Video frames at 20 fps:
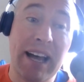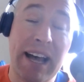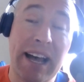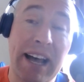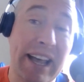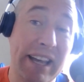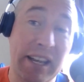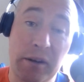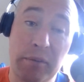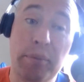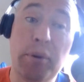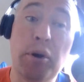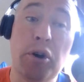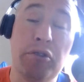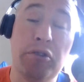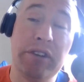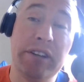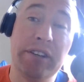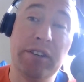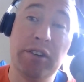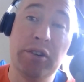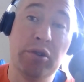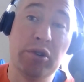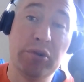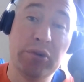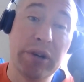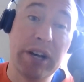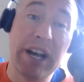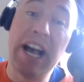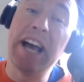in a poor
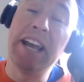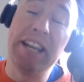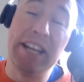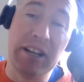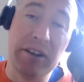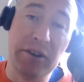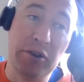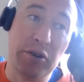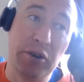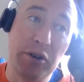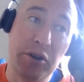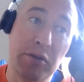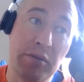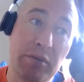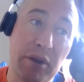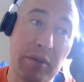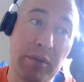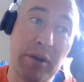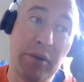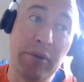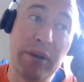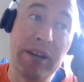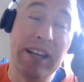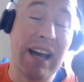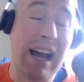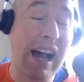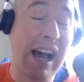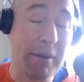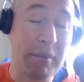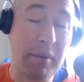renewal, and Illinois will probably win.
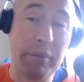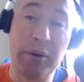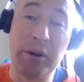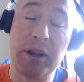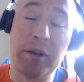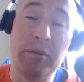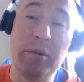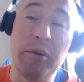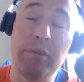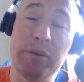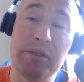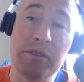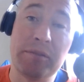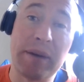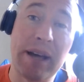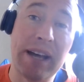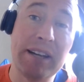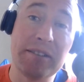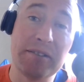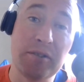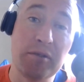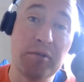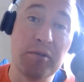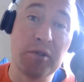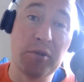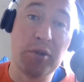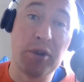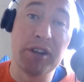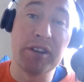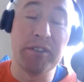Am I putting him up as a bet at
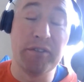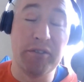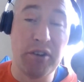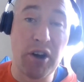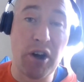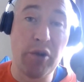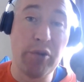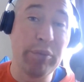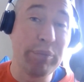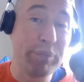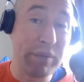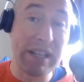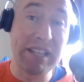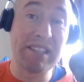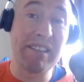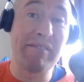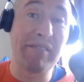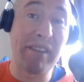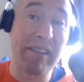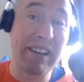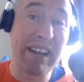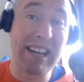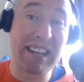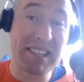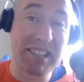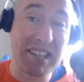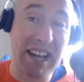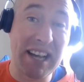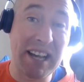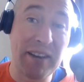2-1? No. Is it very
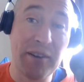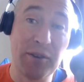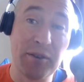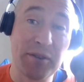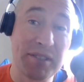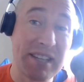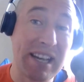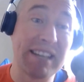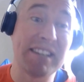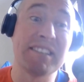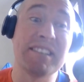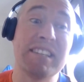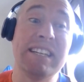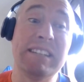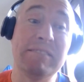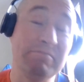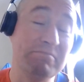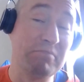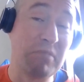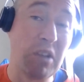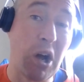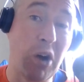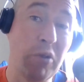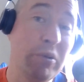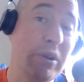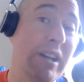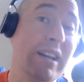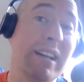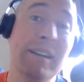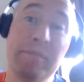exciting or sexy? No.
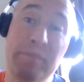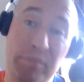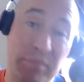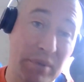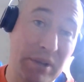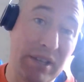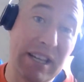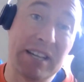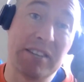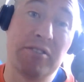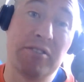But that's